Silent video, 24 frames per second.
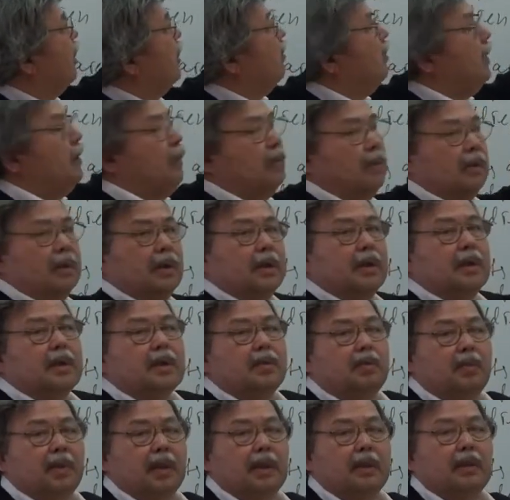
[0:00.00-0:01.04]
we would
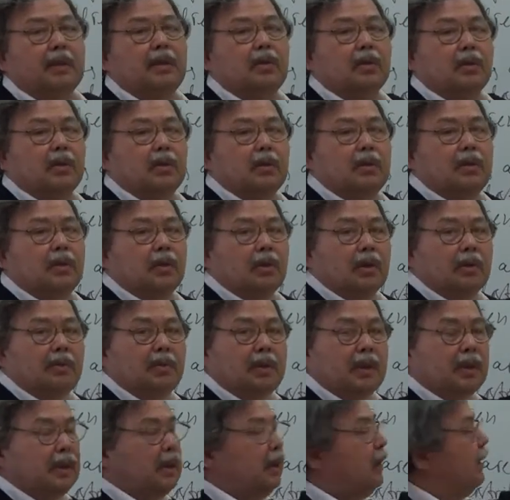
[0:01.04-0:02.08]
expect to
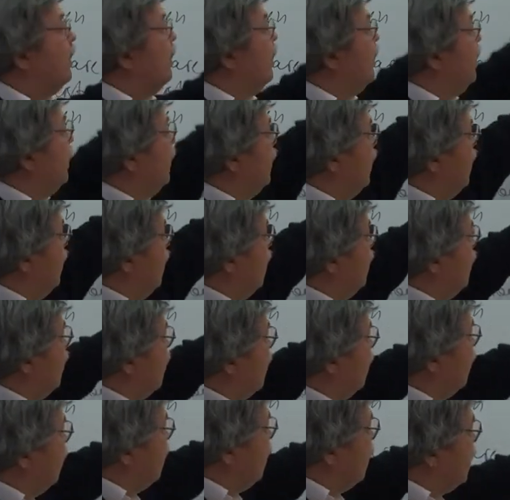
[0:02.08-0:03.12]
obtain in each
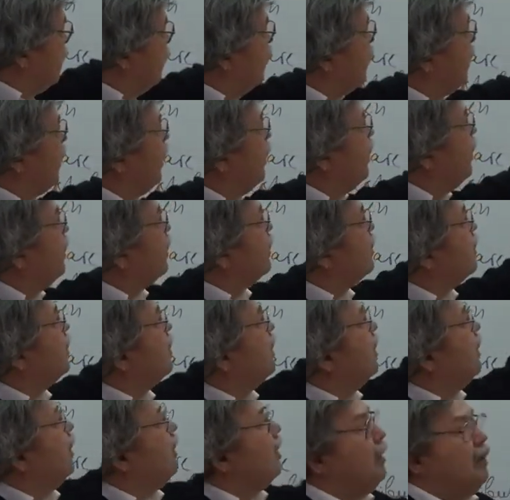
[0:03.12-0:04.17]
of these brackets
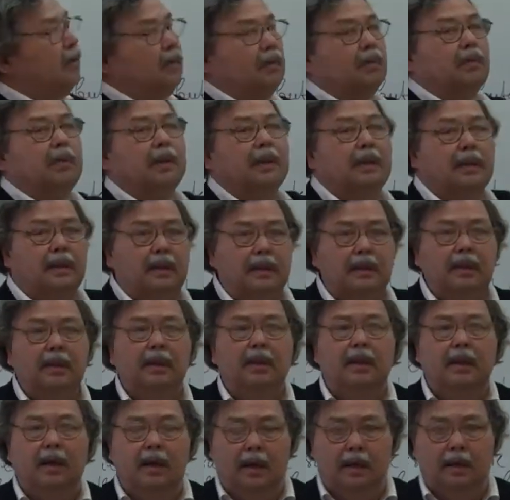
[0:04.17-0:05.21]
if we really
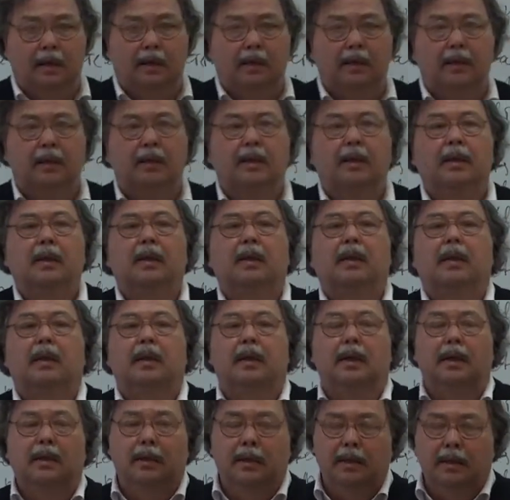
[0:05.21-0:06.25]
had
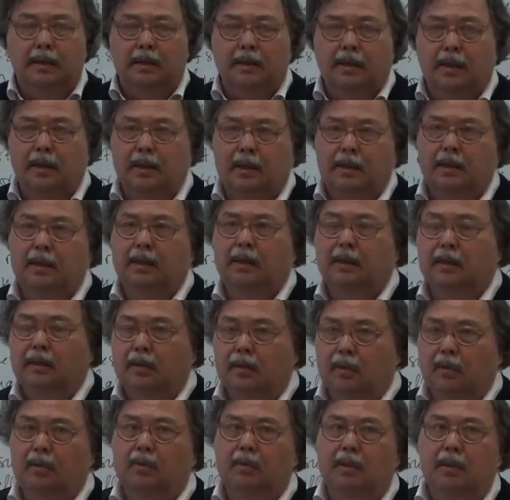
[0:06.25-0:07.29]
an exact
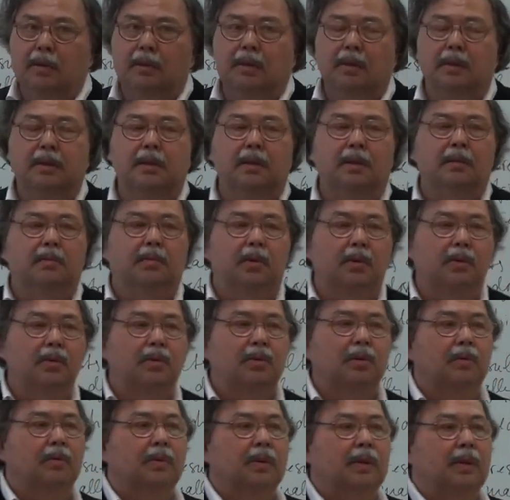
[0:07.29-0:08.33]
normal
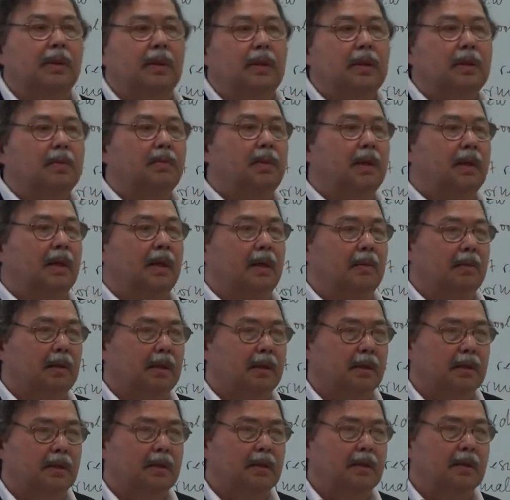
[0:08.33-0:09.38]
distribution with these
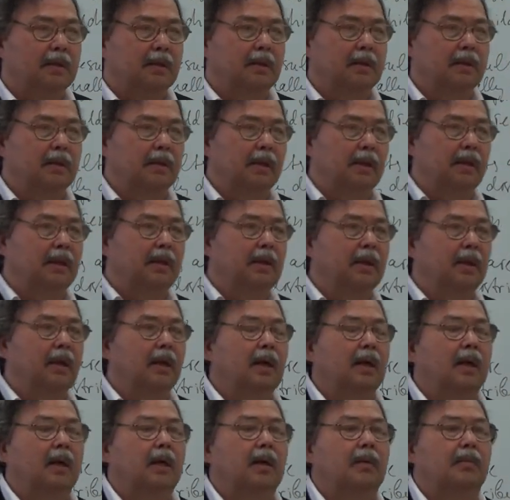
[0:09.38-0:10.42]
parameters. Okay?
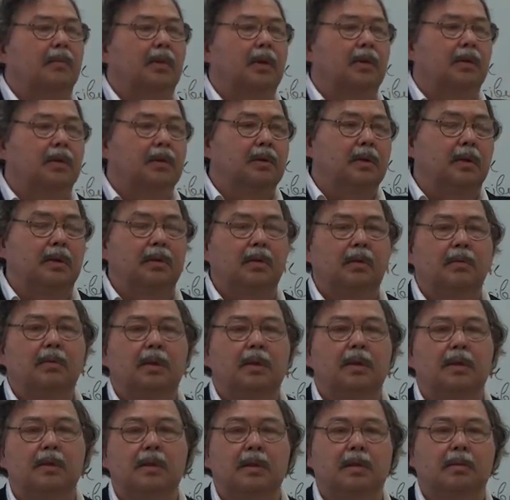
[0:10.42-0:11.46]
Because the normal
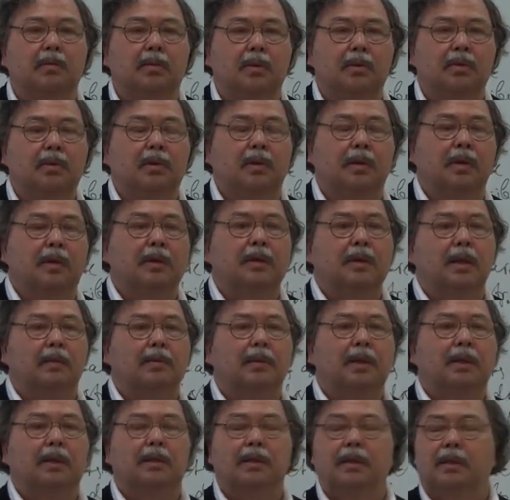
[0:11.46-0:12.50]
distribution is
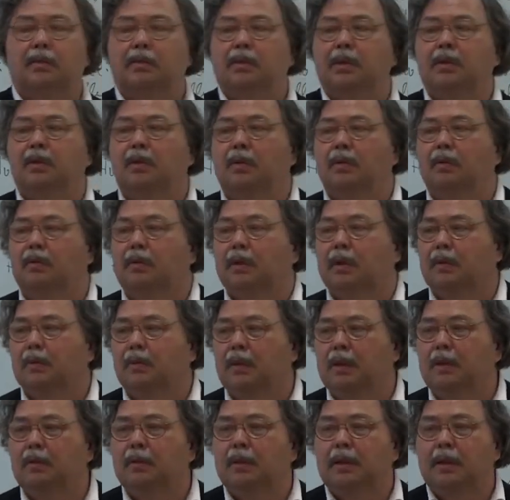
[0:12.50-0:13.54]
something that we know very
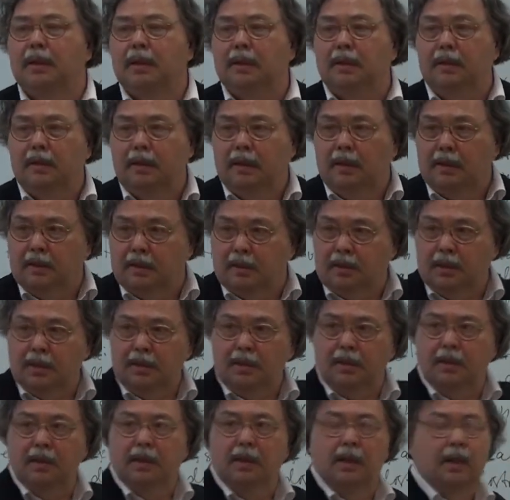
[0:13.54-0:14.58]
well, we can
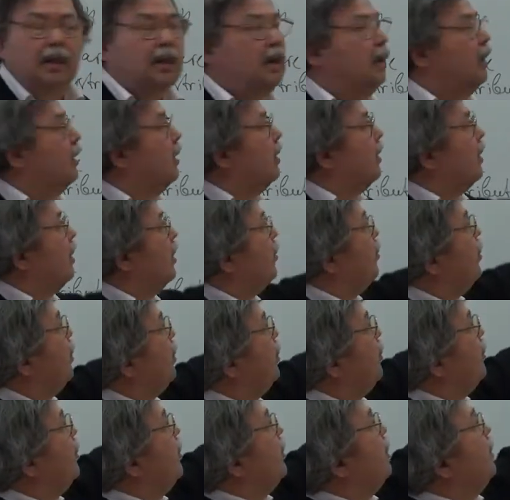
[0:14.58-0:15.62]
just
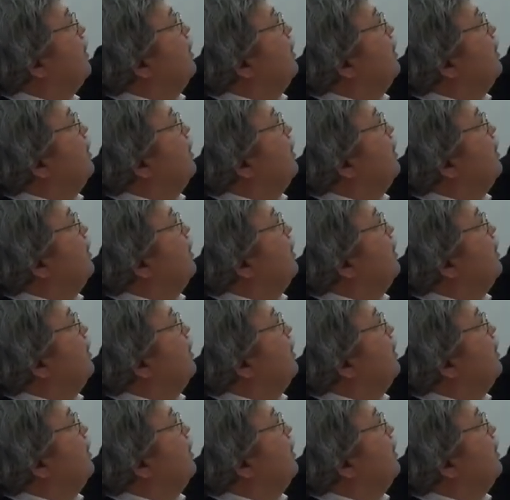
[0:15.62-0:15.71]
compute